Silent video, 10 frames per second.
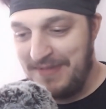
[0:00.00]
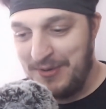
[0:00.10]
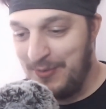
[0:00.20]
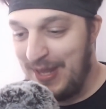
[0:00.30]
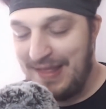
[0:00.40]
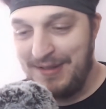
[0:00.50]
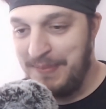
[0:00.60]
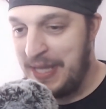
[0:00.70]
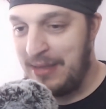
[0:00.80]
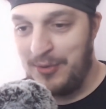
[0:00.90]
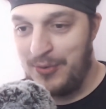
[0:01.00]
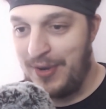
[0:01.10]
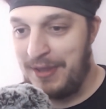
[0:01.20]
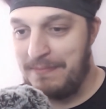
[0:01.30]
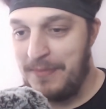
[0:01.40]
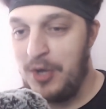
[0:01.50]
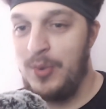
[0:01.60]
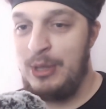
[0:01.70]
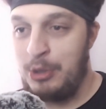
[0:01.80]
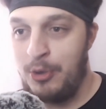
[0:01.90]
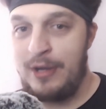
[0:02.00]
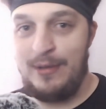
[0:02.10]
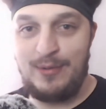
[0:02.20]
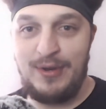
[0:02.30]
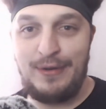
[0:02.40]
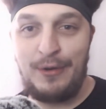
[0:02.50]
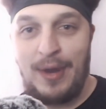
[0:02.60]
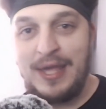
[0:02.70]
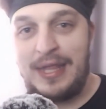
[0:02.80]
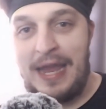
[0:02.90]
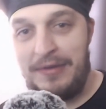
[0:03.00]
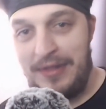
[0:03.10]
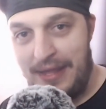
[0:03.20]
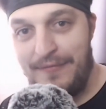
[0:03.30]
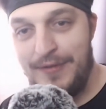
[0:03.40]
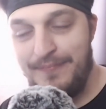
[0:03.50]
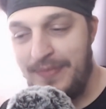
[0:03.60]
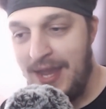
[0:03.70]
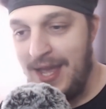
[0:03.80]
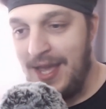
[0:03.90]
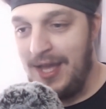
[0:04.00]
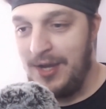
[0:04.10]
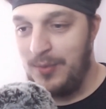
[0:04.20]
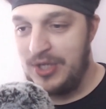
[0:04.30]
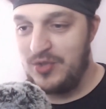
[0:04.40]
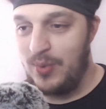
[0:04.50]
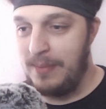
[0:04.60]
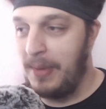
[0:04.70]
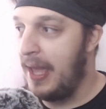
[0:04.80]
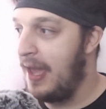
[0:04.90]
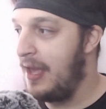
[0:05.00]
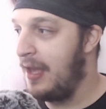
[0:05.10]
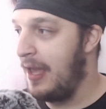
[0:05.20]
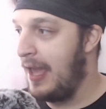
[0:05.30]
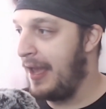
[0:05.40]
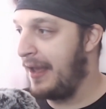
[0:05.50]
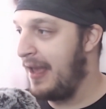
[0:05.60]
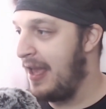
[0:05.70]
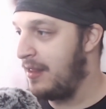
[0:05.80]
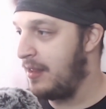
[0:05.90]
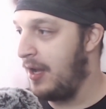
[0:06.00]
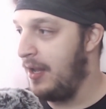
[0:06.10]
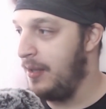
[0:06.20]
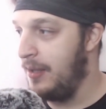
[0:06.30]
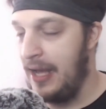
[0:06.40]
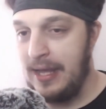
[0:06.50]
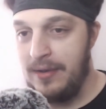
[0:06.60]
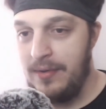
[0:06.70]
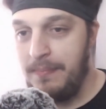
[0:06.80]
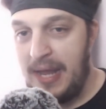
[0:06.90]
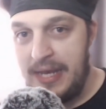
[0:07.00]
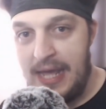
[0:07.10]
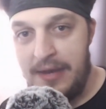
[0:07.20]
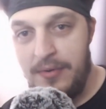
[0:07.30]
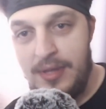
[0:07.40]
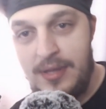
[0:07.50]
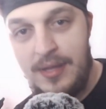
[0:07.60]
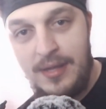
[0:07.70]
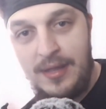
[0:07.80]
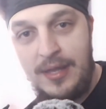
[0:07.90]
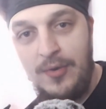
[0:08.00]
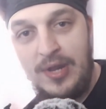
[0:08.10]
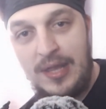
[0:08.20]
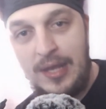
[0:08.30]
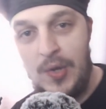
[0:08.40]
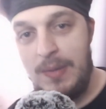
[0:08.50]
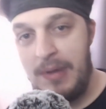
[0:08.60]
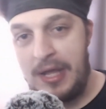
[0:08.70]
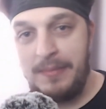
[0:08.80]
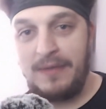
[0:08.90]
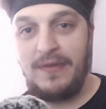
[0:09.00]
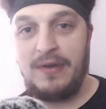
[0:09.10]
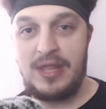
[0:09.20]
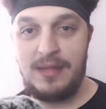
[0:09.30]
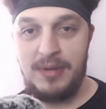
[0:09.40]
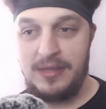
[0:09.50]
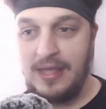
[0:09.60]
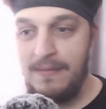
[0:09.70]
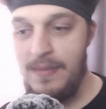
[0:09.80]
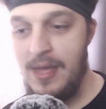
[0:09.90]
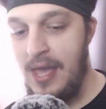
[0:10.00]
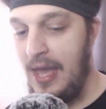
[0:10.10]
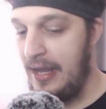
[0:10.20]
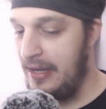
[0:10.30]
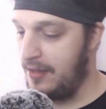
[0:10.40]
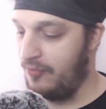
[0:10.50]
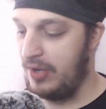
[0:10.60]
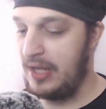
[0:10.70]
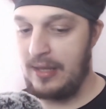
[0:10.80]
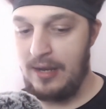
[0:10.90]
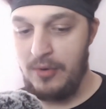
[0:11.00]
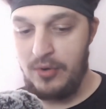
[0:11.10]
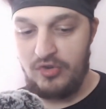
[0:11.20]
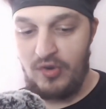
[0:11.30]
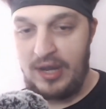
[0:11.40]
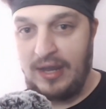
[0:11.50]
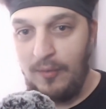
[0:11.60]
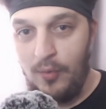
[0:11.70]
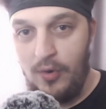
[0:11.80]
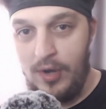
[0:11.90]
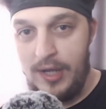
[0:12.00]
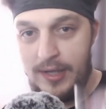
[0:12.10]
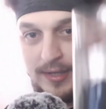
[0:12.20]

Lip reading: we still miss Thors. Oh, and Torkoal's one of the greatest characters ever. Which is why my hairstyle and bandana is slowly becoming very similar to him. And there's a reason I'm only drinking water